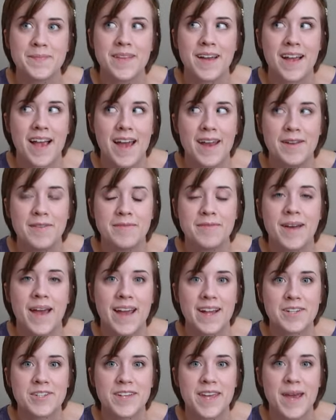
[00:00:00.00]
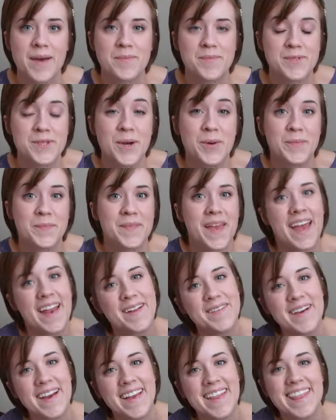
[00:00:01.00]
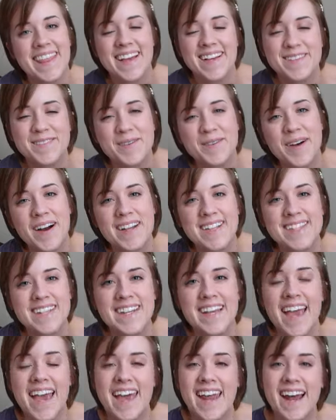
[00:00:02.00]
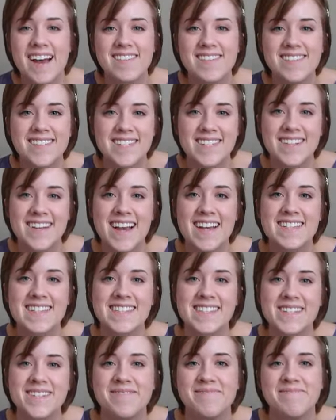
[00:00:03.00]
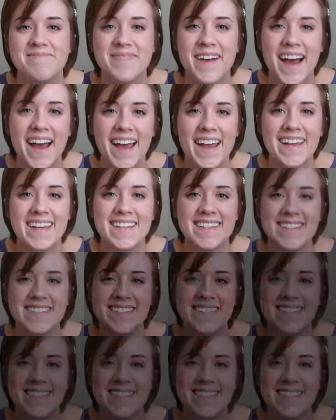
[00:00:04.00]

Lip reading: Not kind of, I actually am. So anyway, thanks for watching, and I will see you guys soon. Bye.